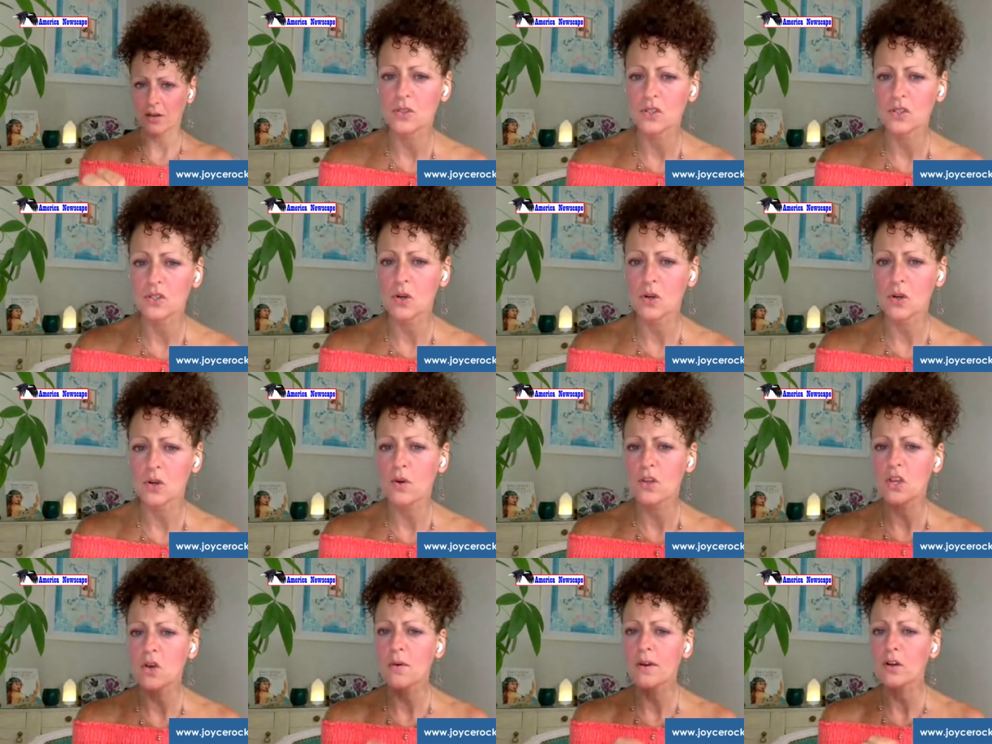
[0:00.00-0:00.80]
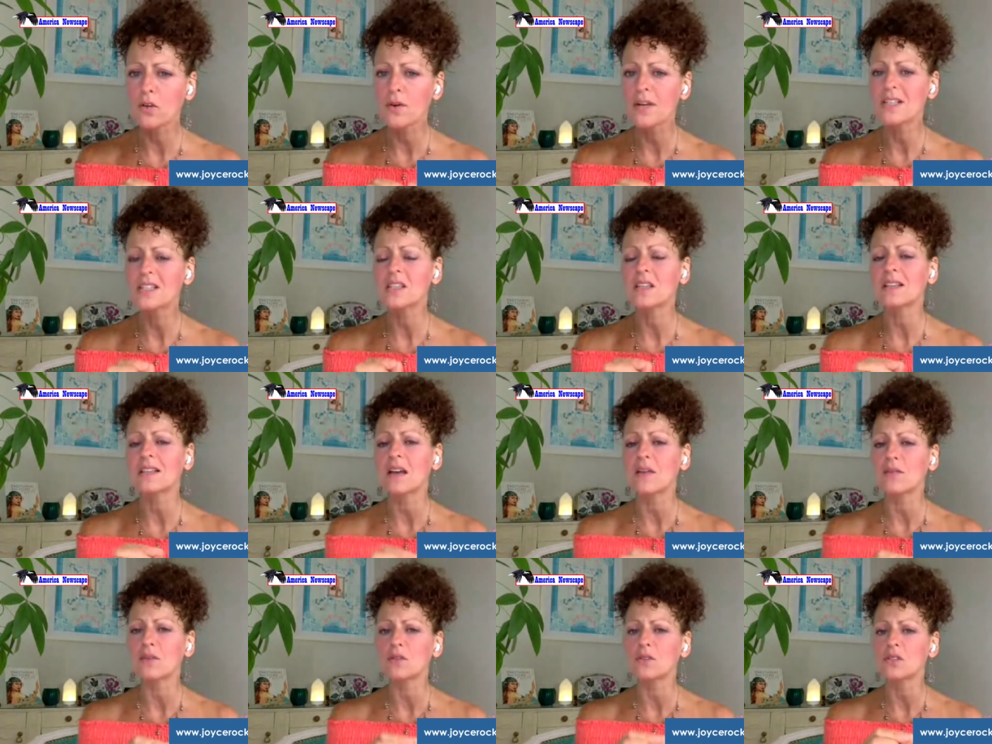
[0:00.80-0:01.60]
So when you increase the
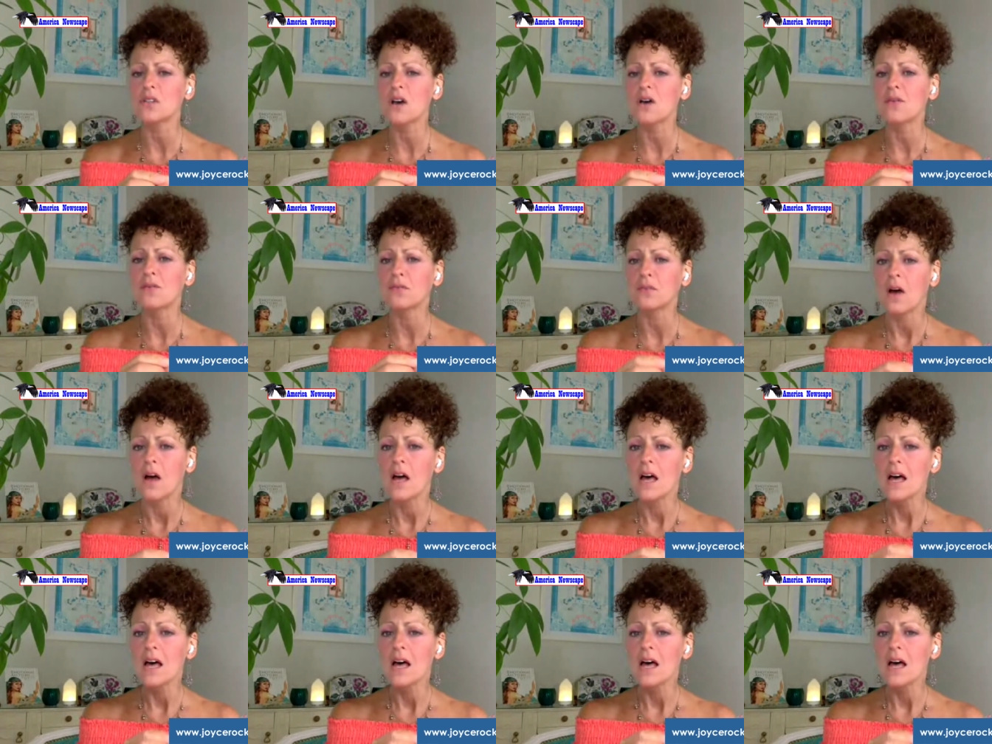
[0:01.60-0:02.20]
levels of,